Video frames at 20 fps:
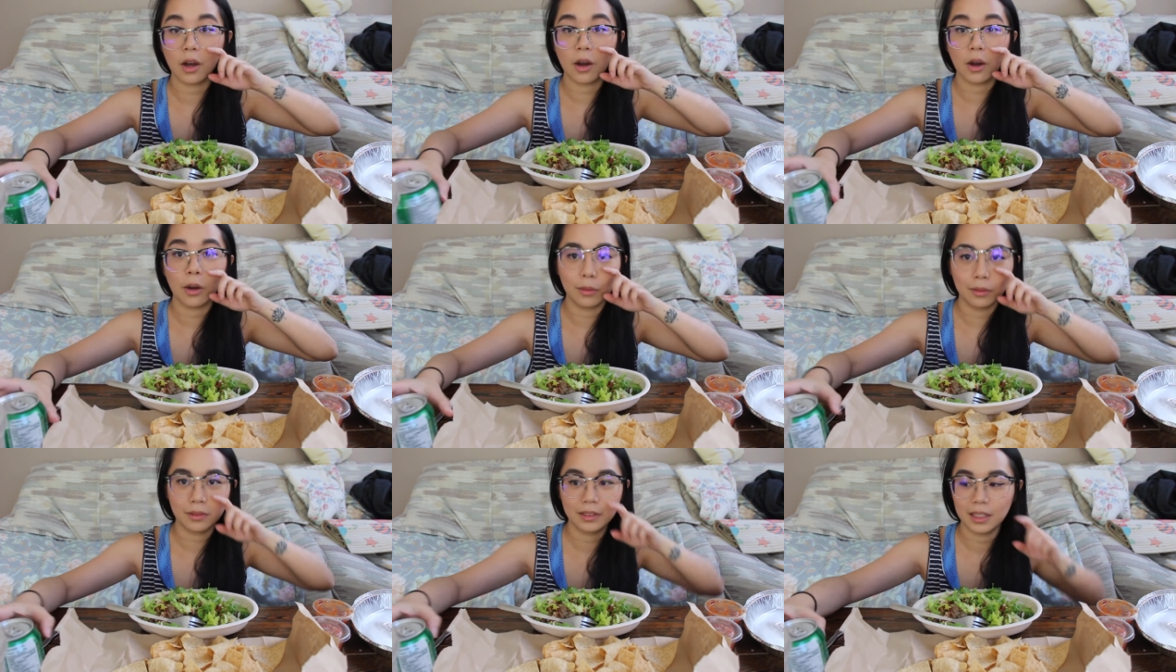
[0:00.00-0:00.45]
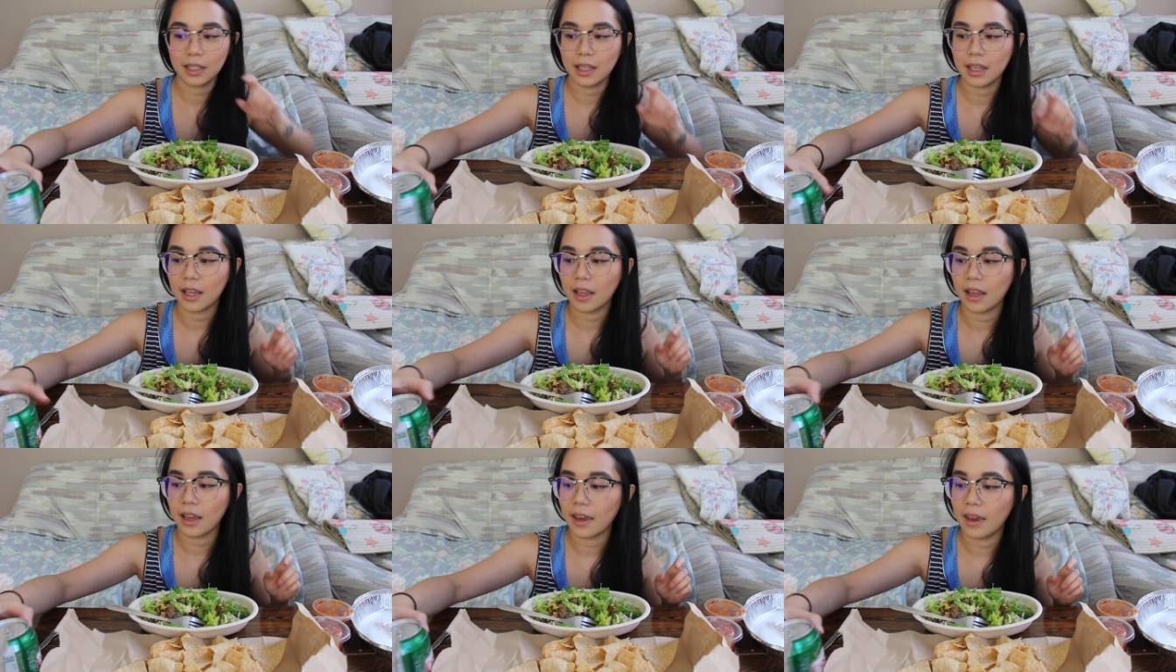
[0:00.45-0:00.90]
Oh,
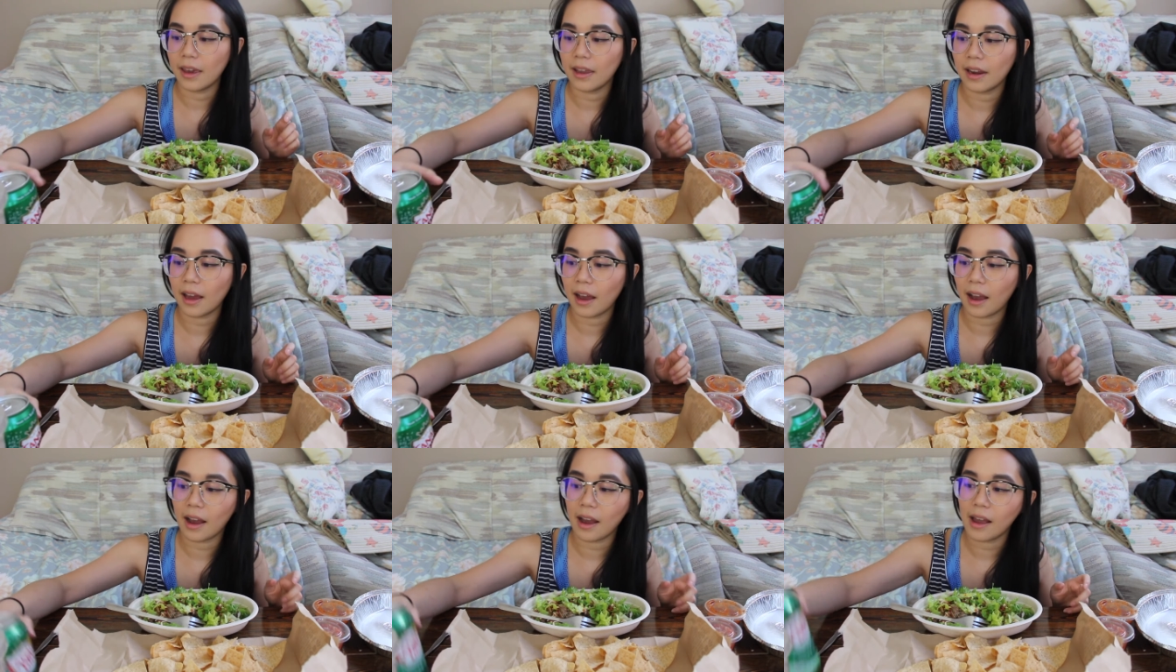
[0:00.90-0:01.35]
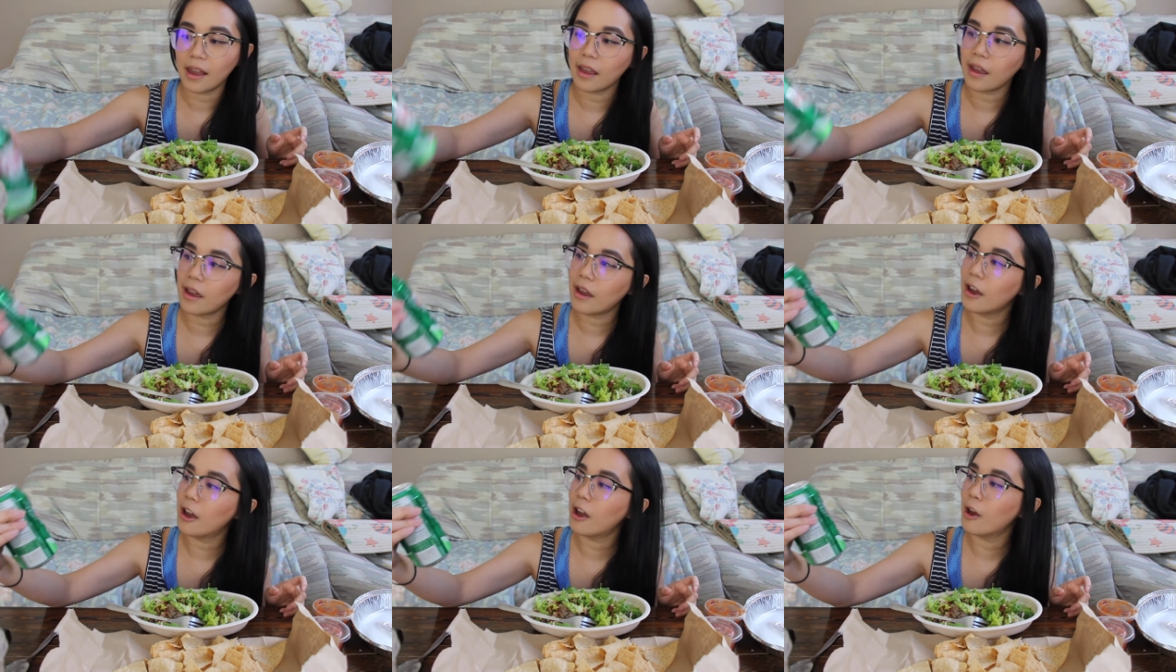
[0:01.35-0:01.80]
and I
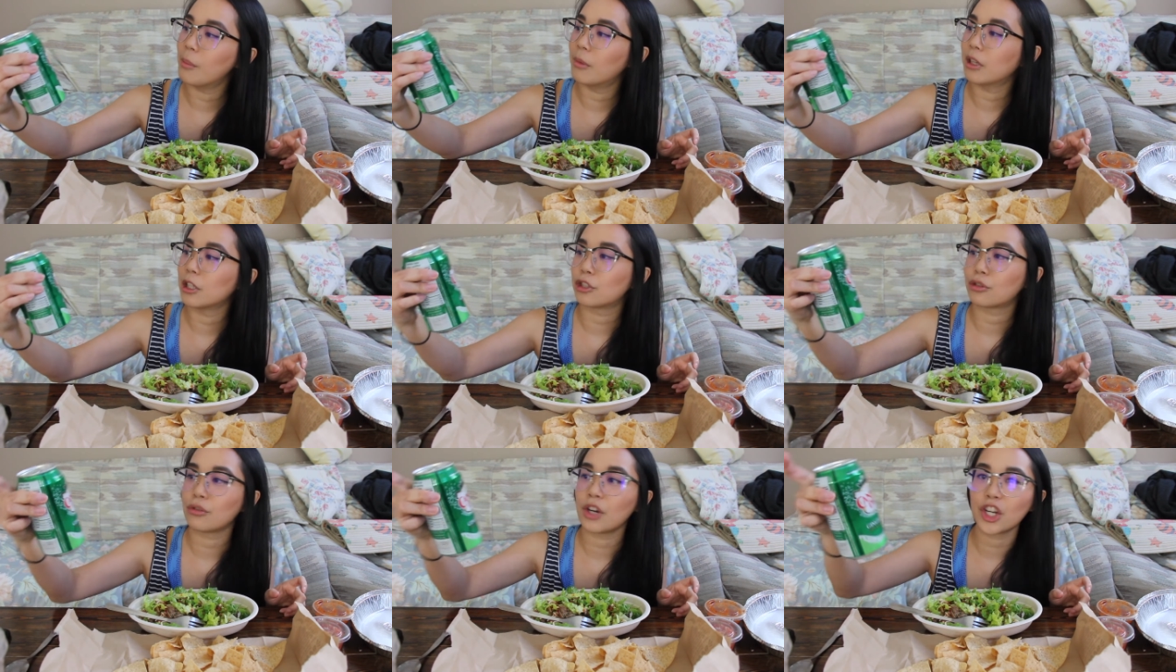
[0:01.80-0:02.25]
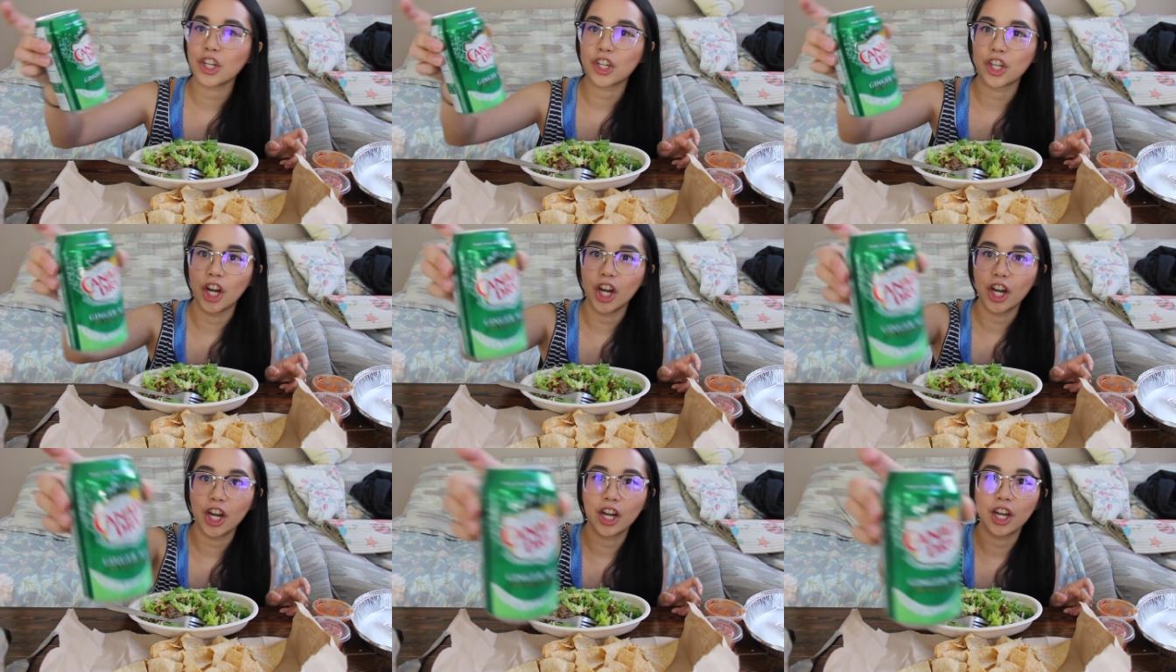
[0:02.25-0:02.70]
am
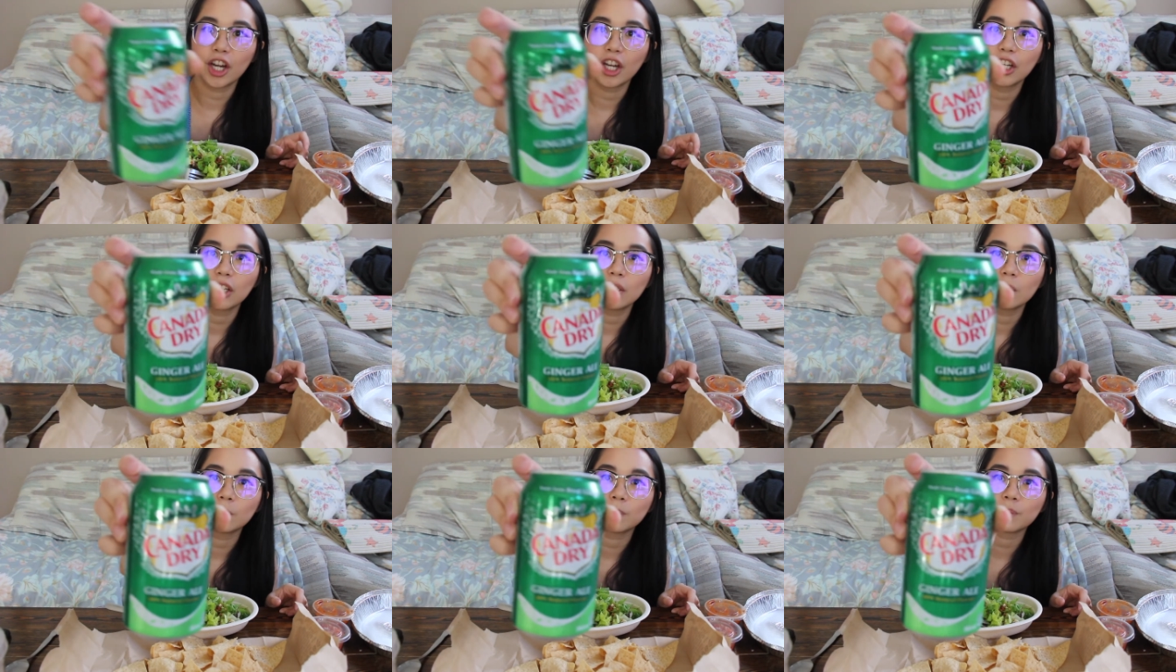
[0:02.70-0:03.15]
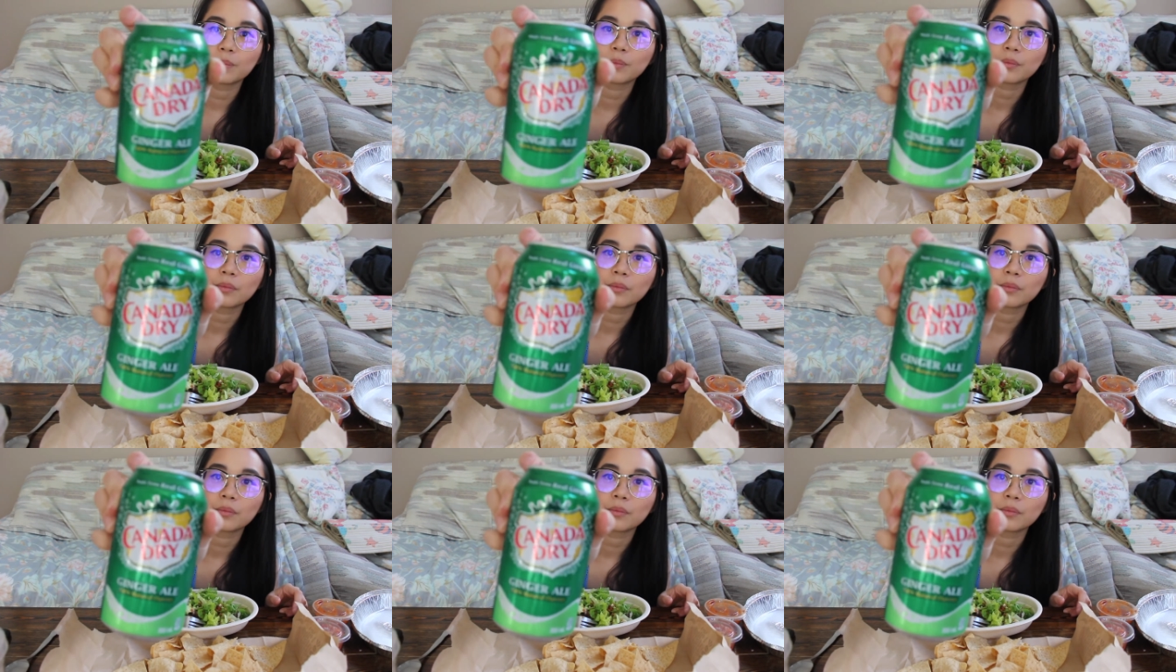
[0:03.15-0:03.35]
drinking